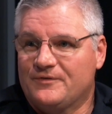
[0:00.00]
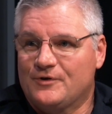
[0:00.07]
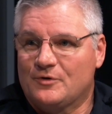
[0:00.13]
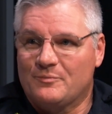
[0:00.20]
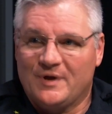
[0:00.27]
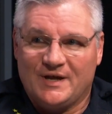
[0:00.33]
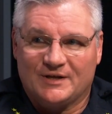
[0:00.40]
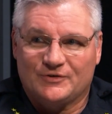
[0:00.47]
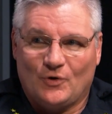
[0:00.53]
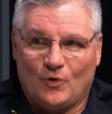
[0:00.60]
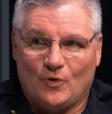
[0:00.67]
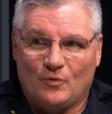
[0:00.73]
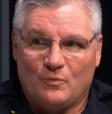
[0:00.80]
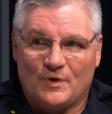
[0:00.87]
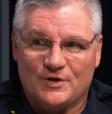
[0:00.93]
you're being
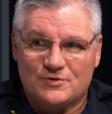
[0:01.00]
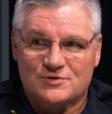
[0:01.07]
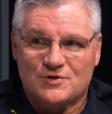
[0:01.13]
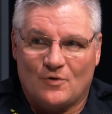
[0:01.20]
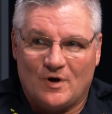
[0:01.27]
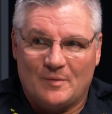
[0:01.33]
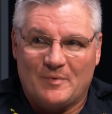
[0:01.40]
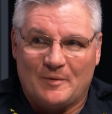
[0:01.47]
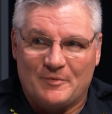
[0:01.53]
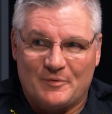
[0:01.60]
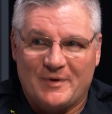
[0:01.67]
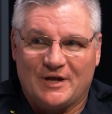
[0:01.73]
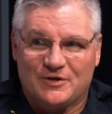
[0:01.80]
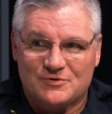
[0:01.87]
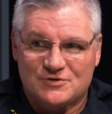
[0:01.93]
told when you show up, I'm going to
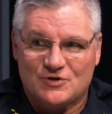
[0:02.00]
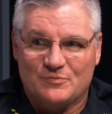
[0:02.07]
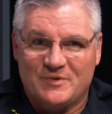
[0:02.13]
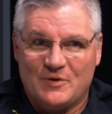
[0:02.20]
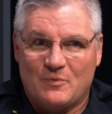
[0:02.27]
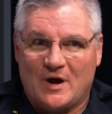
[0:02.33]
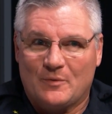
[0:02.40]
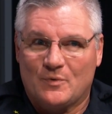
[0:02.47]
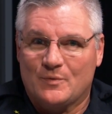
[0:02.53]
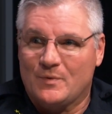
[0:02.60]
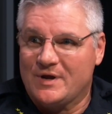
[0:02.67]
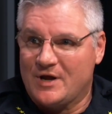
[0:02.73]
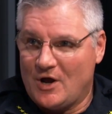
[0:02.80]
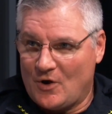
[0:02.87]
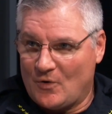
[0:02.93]
make you shoot me, why would
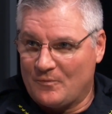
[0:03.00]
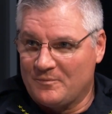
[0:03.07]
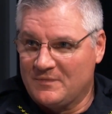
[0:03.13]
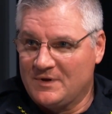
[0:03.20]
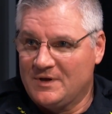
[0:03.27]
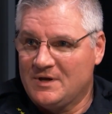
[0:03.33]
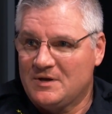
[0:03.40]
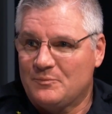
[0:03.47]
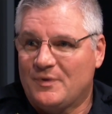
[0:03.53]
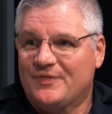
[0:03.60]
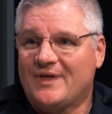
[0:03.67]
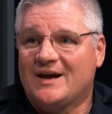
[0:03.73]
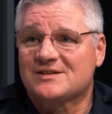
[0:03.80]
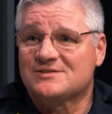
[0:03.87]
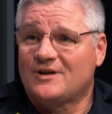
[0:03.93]
we go? But
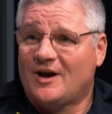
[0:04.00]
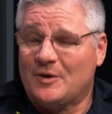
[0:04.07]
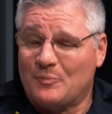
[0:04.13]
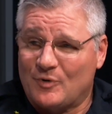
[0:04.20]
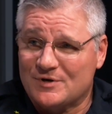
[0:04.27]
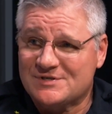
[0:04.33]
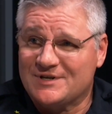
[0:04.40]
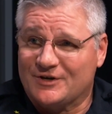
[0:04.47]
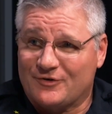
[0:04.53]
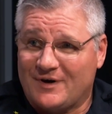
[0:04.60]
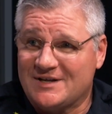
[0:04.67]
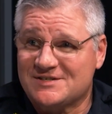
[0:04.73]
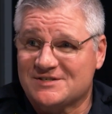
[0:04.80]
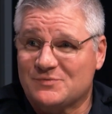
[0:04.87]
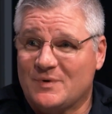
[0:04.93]
that is not a person in
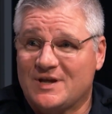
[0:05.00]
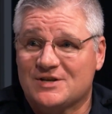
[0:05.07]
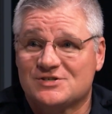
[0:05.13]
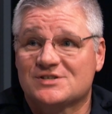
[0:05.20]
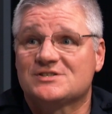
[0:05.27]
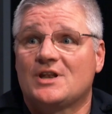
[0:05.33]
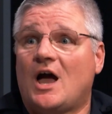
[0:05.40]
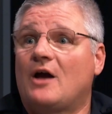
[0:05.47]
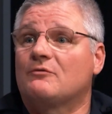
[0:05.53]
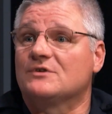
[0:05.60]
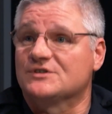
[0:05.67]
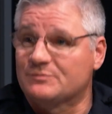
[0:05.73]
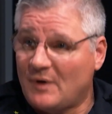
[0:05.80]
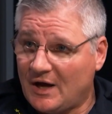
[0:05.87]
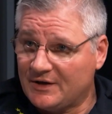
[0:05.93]
crisis we can just not
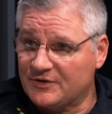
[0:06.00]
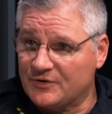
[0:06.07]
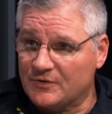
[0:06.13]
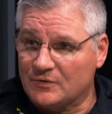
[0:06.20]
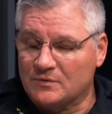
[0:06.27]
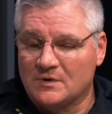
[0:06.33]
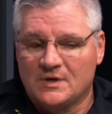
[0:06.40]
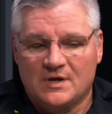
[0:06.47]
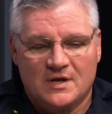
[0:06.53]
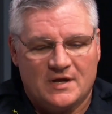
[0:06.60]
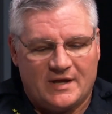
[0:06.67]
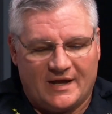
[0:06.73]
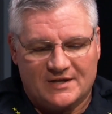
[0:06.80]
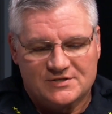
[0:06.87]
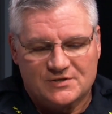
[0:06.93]
respond to.
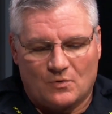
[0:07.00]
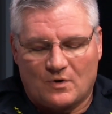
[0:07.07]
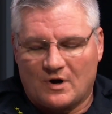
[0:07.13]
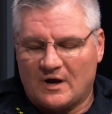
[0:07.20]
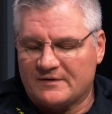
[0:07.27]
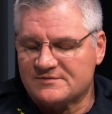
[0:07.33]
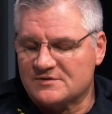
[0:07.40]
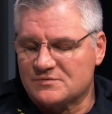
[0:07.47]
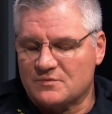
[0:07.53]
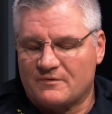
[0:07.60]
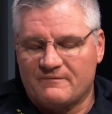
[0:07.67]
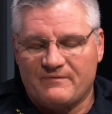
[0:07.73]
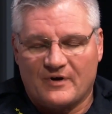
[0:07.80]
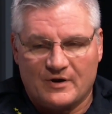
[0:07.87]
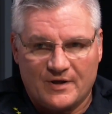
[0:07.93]
And so our officers were
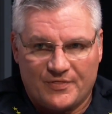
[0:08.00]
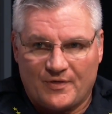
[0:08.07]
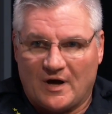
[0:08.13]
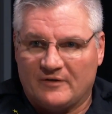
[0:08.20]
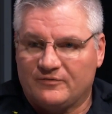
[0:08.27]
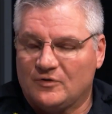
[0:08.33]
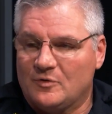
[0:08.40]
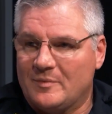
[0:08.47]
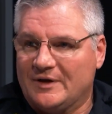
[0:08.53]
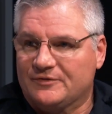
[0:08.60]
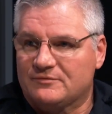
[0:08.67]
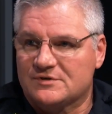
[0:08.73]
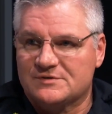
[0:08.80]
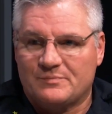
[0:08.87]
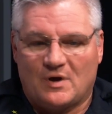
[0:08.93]
very thoughtful about
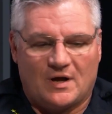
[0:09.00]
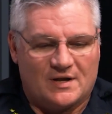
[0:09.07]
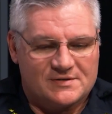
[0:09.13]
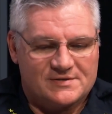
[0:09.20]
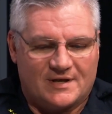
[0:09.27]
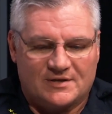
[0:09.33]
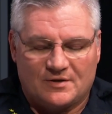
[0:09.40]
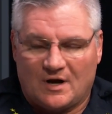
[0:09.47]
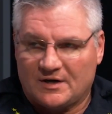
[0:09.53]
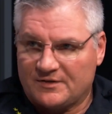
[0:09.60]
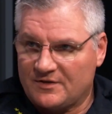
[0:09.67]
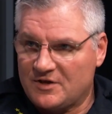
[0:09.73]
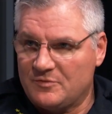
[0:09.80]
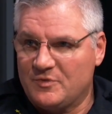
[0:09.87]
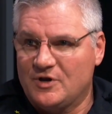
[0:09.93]
the response. They talked to
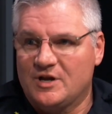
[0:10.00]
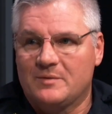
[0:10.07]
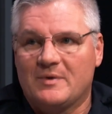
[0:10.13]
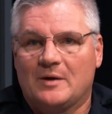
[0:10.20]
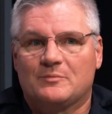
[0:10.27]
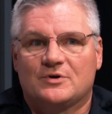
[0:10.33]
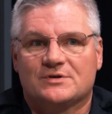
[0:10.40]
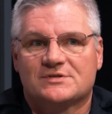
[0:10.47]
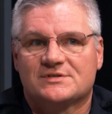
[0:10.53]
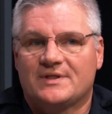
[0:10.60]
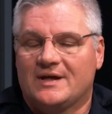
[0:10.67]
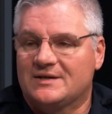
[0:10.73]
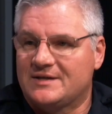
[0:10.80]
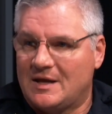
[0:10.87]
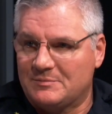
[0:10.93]
the community members.
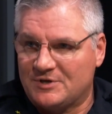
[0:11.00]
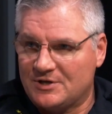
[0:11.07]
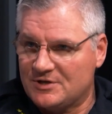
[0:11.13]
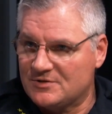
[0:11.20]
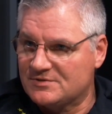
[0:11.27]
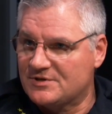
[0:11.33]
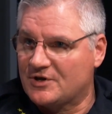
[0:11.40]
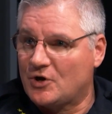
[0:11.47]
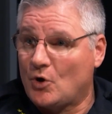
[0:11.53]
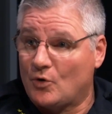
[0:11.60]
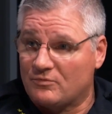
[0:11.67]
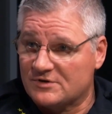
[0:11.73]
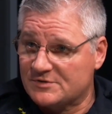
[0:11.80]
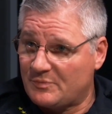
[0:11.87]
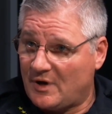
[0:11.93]
They attempted to use the
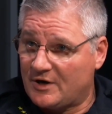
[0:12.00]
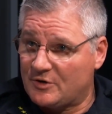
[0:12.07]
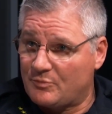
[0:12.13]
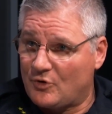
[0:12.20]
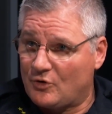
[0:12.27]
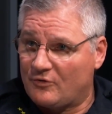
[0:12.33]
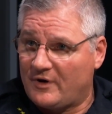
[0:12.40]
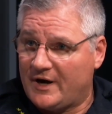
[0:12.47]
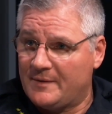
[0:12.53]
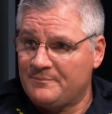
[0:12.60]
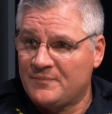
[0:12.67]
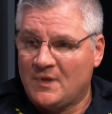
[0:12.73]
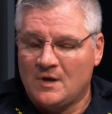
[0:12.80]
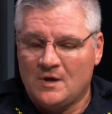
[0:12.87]
co-responder program,